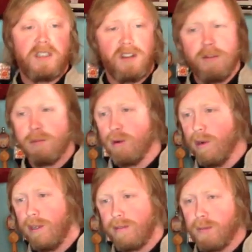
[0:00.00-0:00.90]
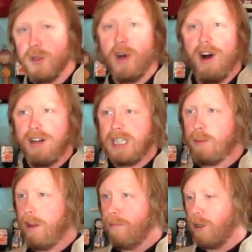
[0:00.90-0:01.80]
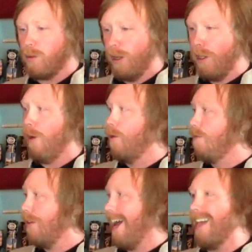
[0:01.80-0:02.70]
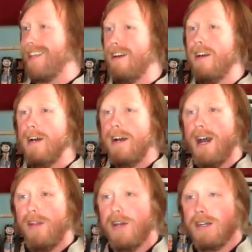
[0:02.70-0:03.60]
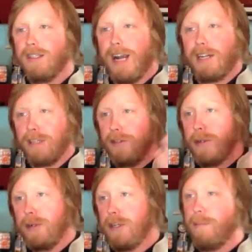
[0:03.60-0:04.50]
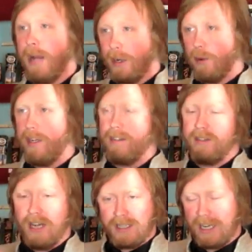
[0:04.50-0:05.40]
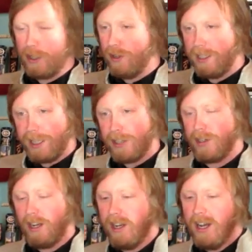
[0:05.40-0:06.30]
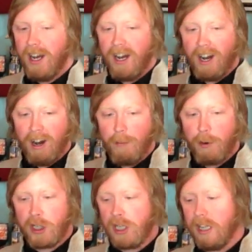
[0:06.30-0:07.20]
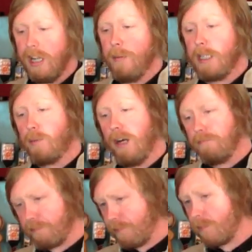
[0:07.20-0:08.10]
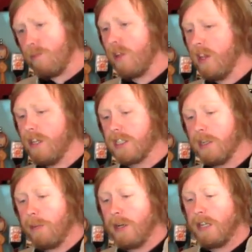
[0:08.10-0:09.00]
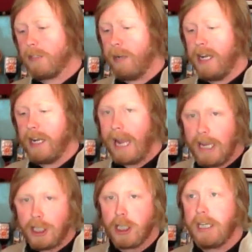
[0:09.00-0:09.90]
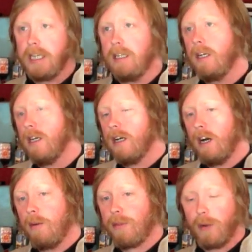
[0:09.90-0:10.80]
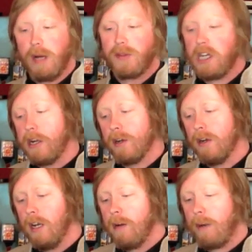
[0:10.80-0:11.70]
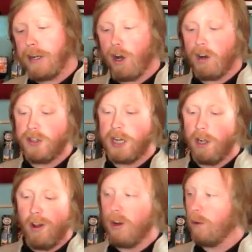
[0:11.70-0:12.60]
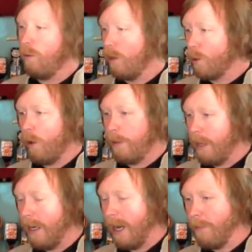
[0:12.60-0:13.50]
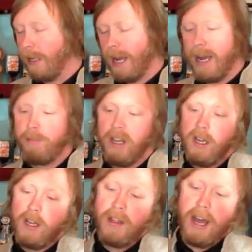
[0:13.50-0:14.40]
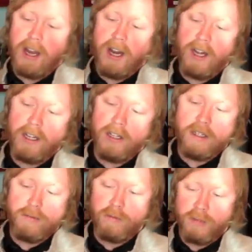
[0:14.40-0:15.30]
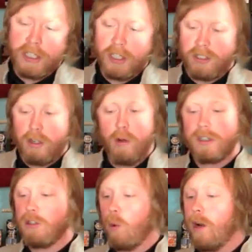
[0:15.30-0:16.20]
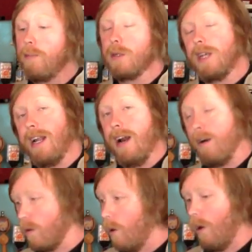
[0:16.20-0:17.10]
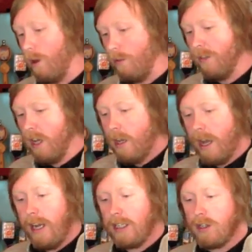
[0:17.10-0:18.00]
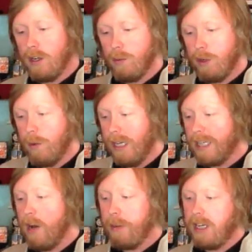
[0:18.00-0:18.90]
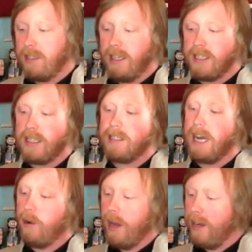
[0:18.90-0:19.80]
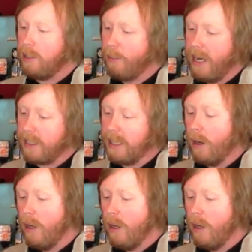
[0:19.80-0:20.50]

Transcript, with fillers: certain brewers. Brewdog is probably most well known for that. They had the tactical nuclear penguin, et cetera, pushing the limits. But this is a beer that's made occasionally throughout the year by Dogfish Head, along with 120-minute IPA that reaches close to 20% alcohol, and it's called Worldwide Stout because it is a stout at its base. Now,